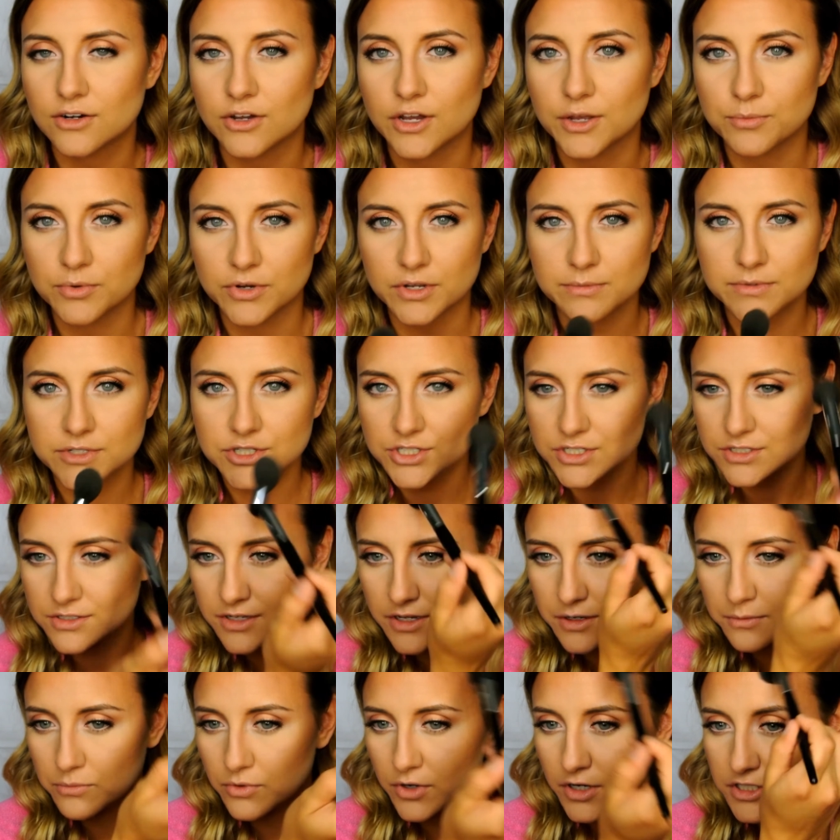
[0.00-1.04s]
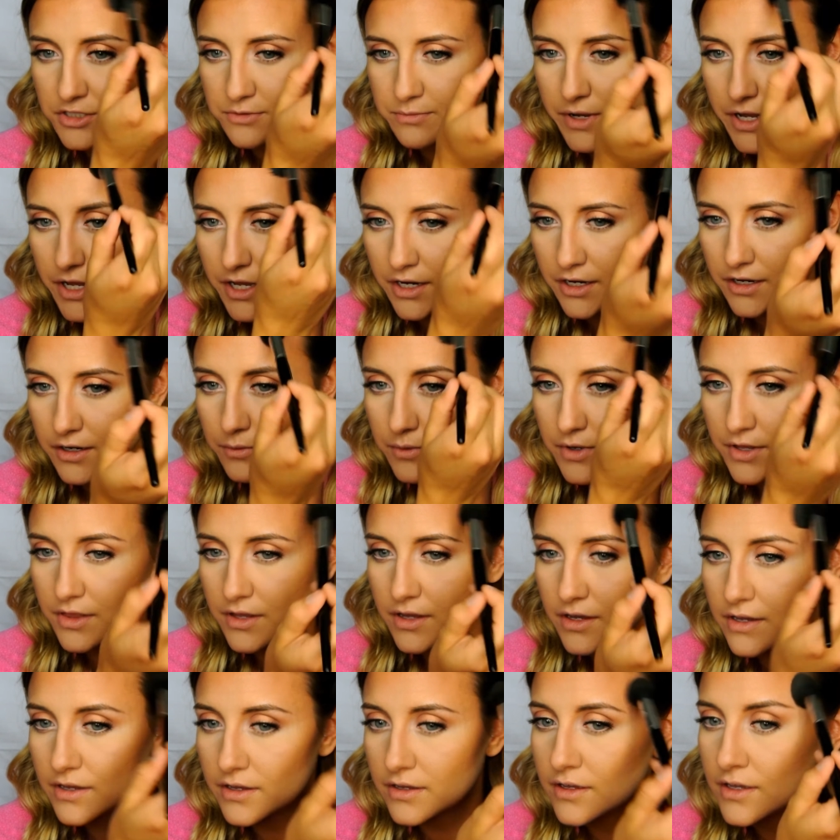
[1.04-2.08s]
I pretty much just like brush my hair with
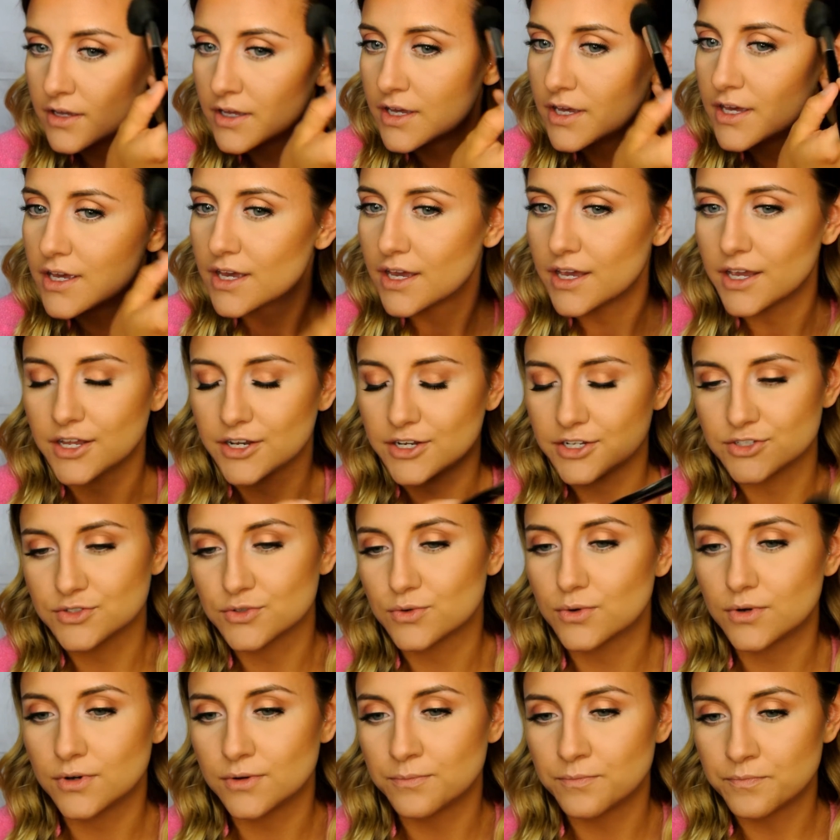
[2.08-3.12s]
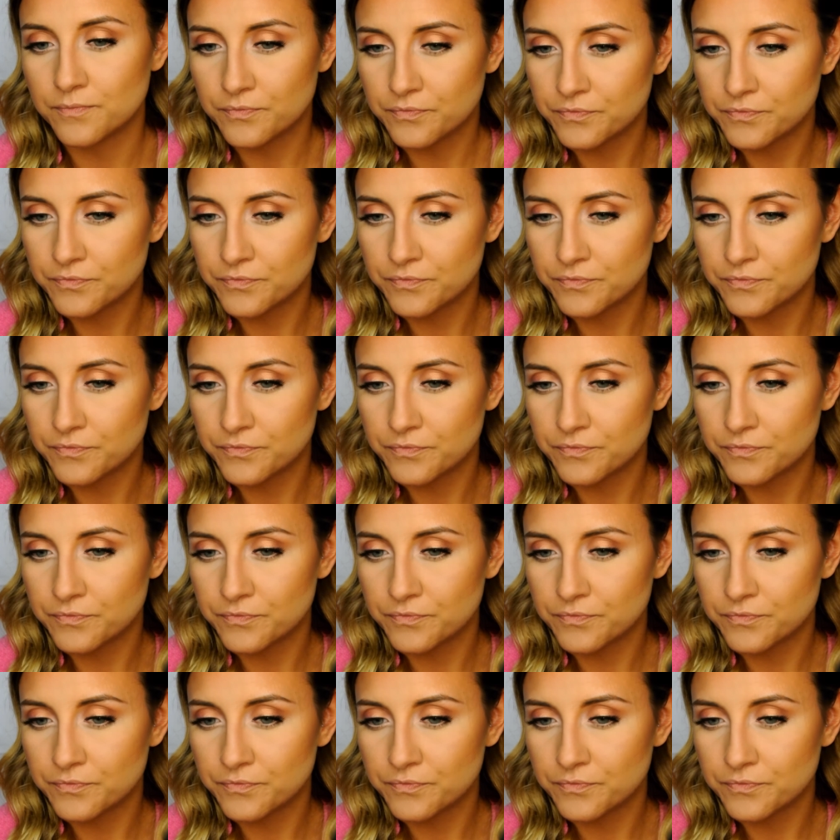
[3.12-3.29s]
it, and it's cool.